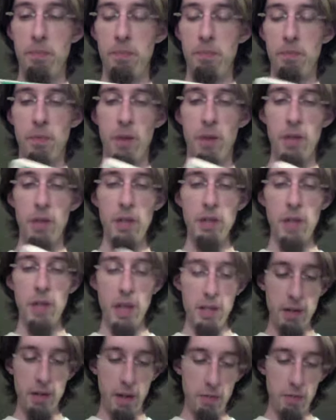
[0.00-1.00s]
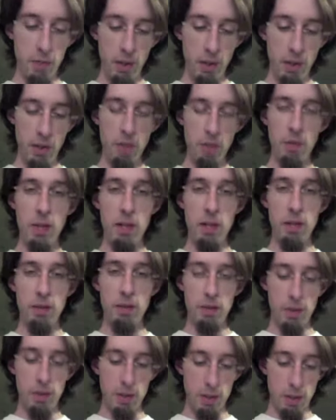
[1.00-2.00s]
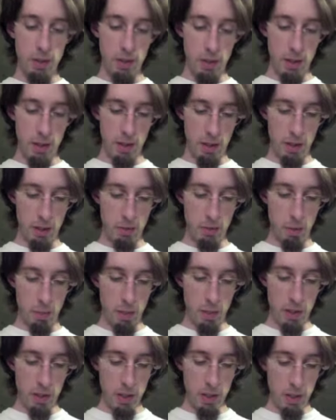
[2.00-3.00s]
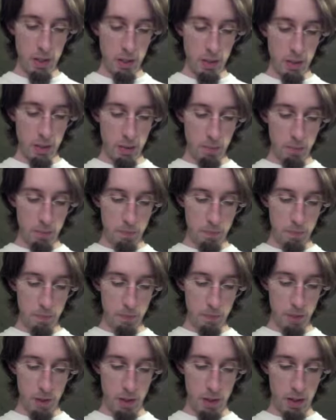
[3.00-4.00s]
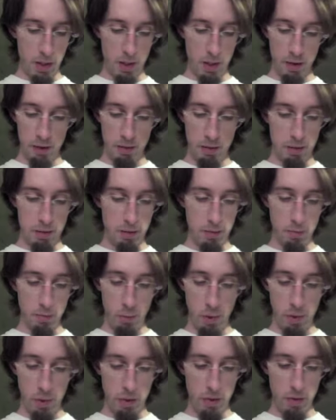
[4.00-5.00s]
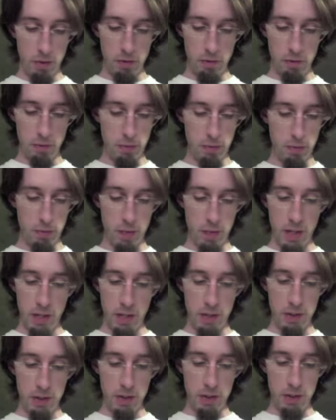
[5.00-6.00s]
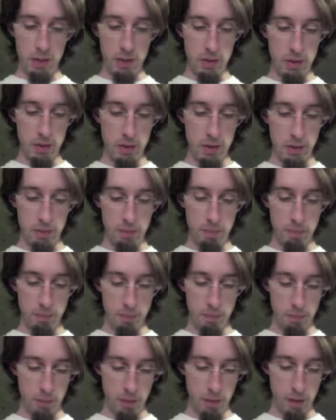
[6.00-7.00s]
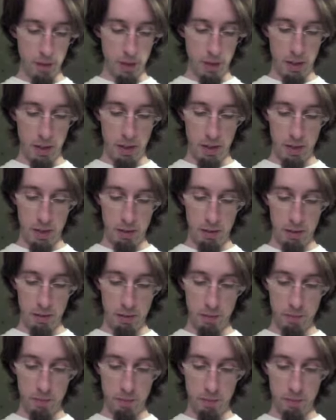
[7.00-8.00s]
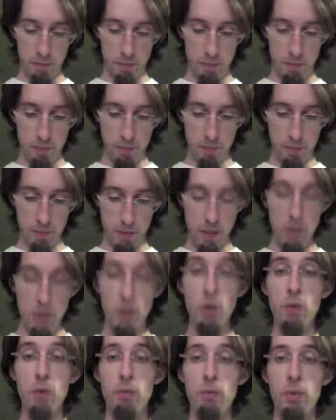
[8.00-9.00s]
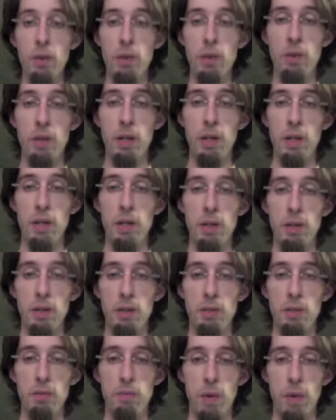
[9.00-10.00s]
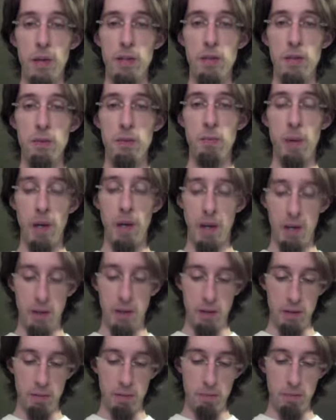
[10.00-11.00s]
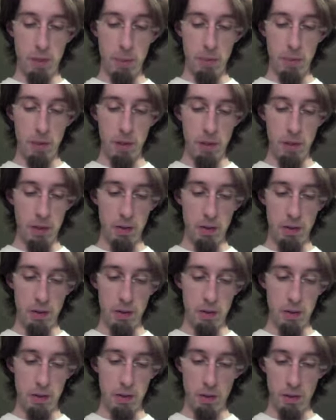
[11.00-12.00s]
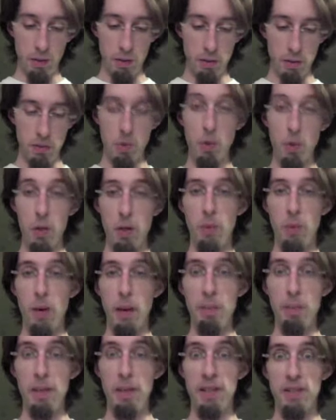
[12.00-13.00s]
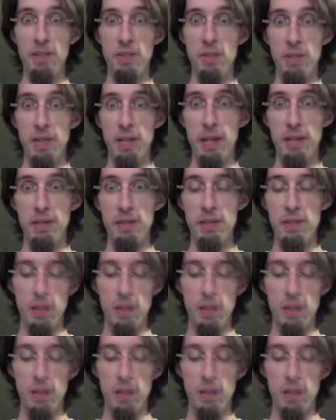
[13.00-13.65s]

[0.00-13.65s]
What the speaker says: This has everything written in Romanji, uh, words, phrases. Uh, it's good for learning phrases by memory. Just kore wa pencil desu.